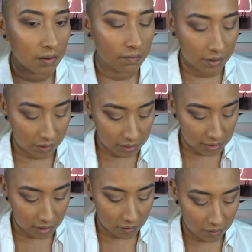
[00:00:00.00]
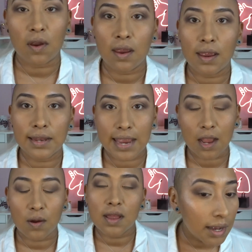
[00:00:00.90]
Very subtle. Now
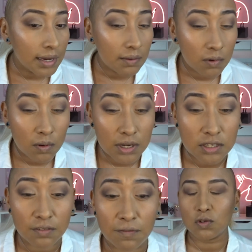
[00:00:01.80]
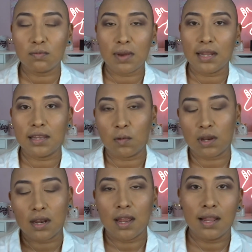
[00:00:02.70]
I am going to do my liquid
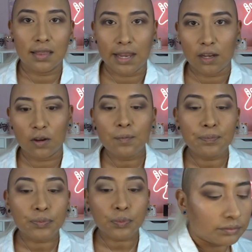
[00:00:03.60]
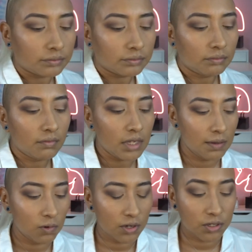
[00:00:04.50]
liner.
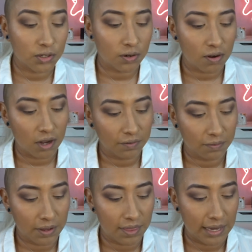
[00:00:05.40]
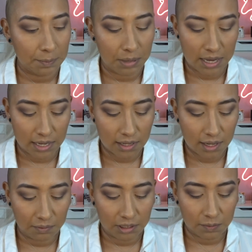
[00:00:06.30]
I'm going to start off with a pen.
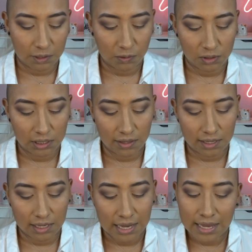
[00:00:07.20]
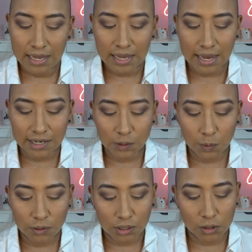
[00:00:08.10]
I'm going to be using the
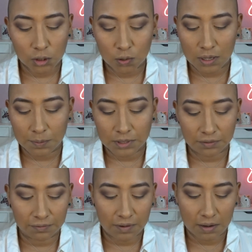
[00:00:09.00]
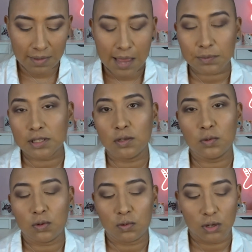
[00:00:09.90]
Expert Script from Absolute
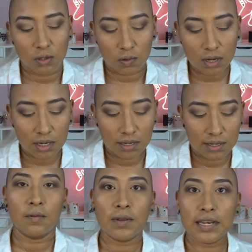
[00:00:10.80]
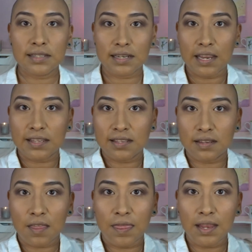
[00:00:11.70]
New York. It is a nice
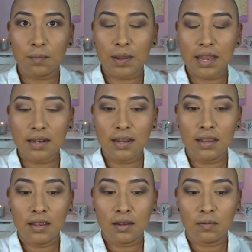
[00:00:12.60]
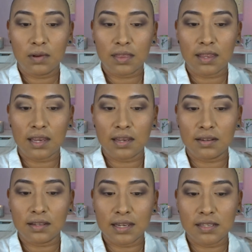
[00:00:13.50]
thick pen with a
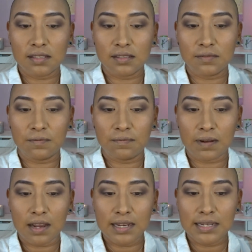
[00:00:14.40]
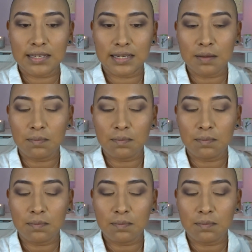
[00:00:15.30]
nice fine tip.